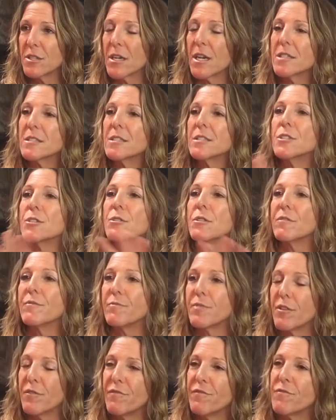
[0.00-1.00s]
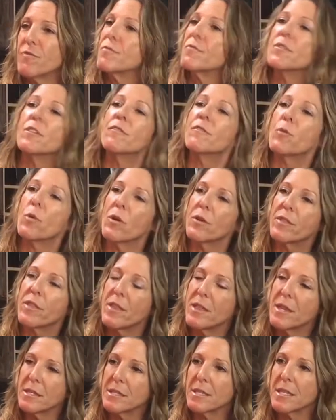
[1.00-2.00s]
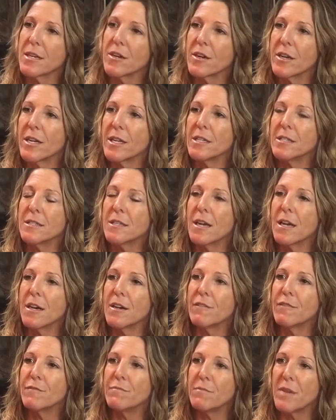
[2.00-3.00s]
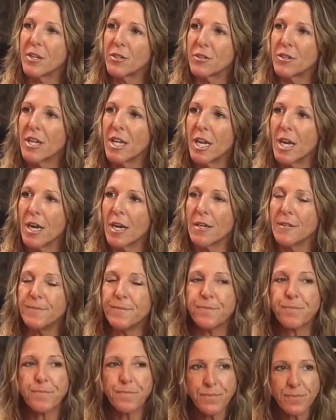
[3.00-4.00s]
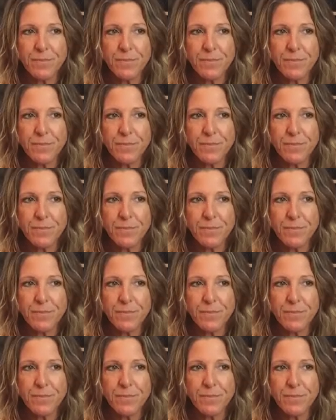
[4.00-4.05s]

I got to do the, the, the fourth in the series of Metal Gear.